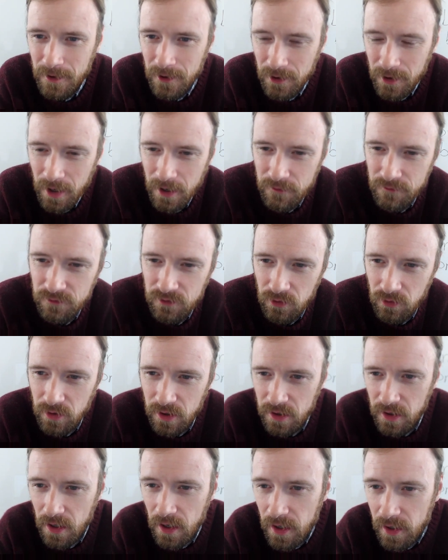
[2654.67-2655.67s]
Okay,
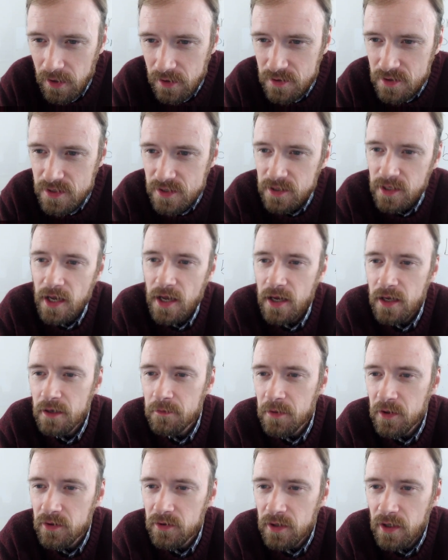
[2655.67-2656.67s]
Florin, I understand
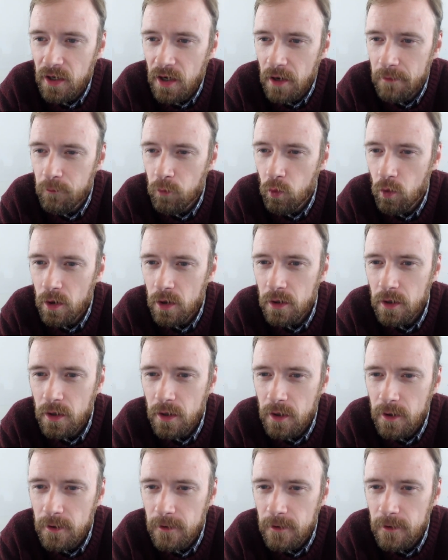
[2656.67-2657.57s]
about the Upwork.